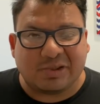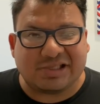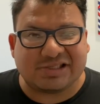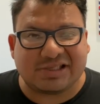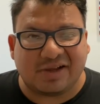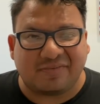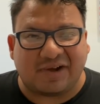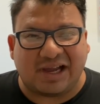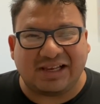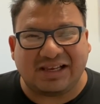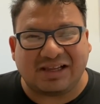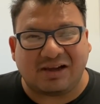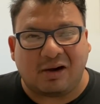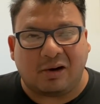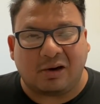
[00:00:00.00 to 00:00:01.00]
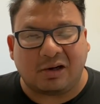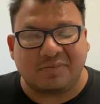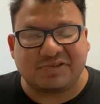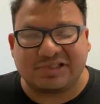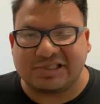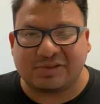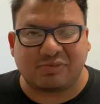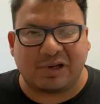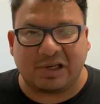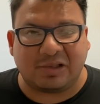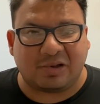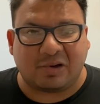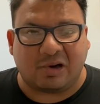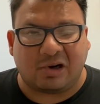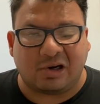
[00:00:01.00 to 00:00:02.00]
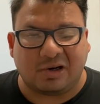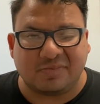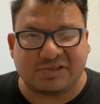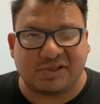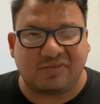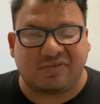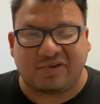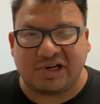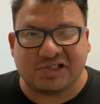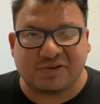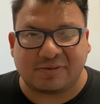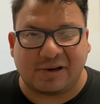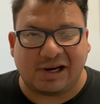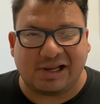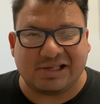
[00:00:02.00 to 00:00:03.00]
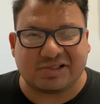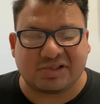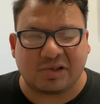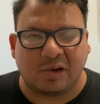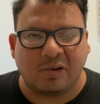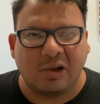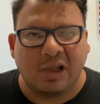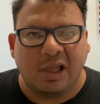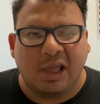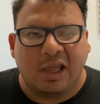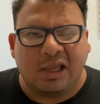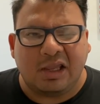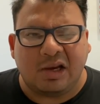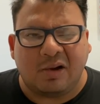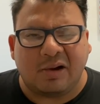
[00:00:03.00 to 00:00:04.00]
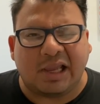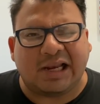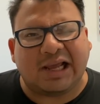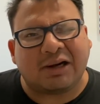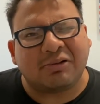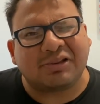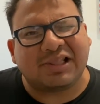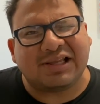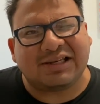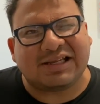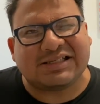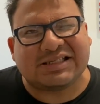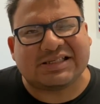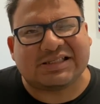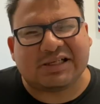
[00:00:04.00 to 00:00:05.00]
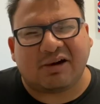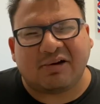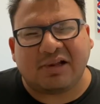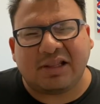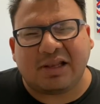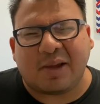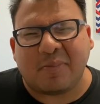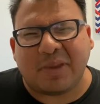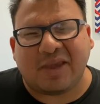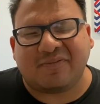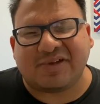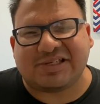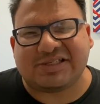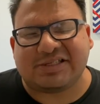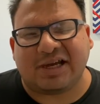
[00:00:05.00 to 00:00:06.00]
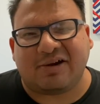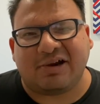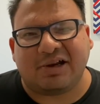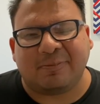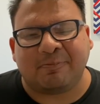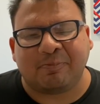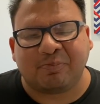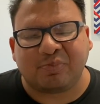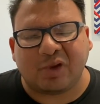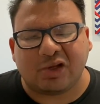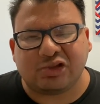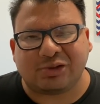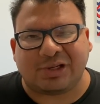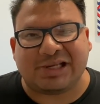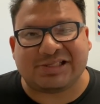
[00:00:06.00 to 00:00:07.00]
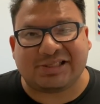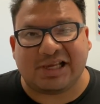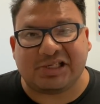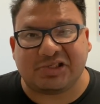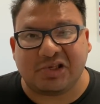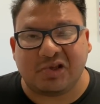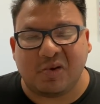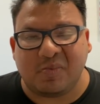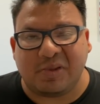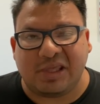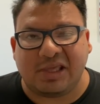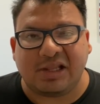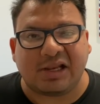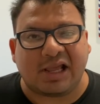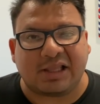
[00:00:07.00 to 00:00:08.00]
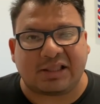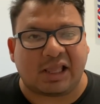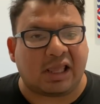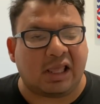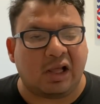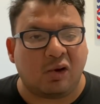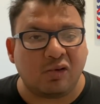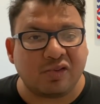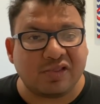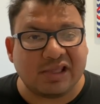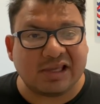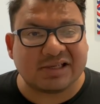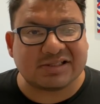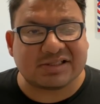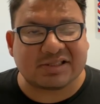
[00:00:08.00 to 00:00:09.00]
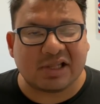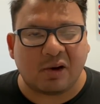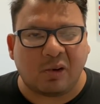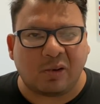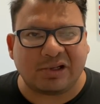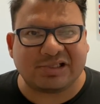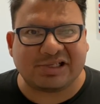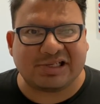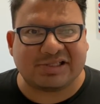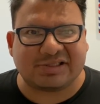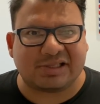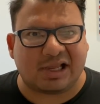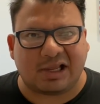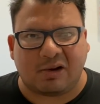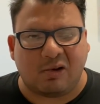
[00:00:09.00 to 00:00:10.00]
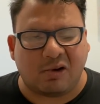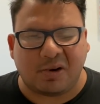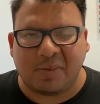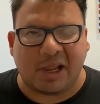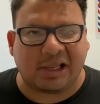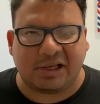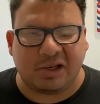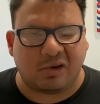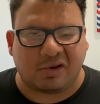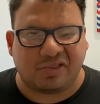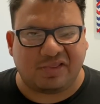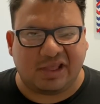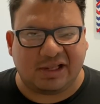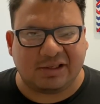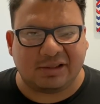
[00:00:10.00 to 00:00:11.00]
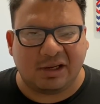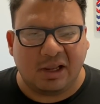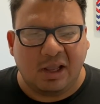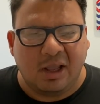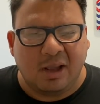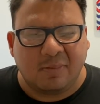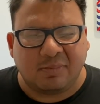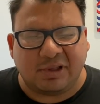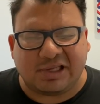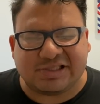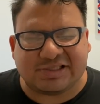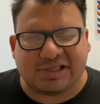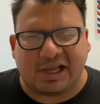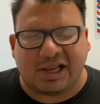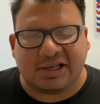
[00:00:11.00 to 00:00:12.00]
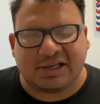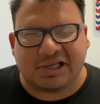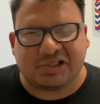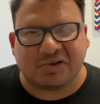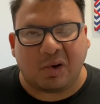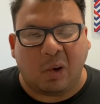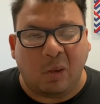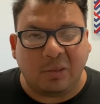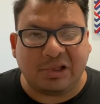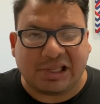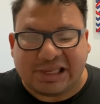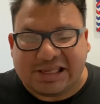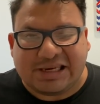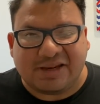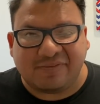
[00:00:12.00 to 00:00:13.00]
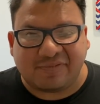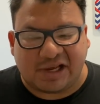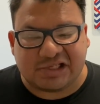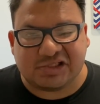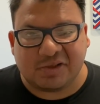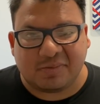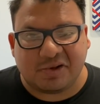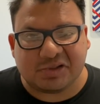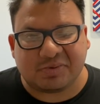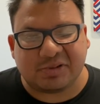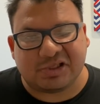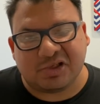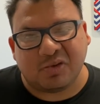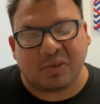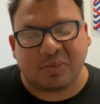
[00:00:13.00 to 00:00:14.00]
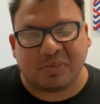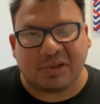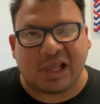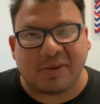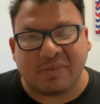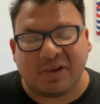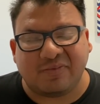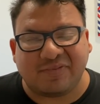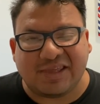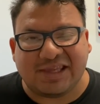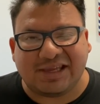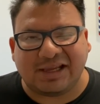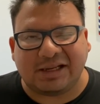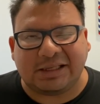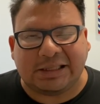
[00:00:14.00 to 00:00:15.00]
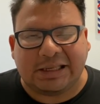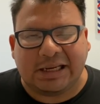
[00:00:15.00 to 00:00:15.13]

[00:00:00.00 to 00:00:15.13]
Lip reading: stuff. I like carbs, just regular carbs and French fries. So, and I don't think necessarily like being vegetarian translates to you being like the healthiest, or at least like automatically you're thin. Because unless you're only eating vegetables, which you would then be vegan,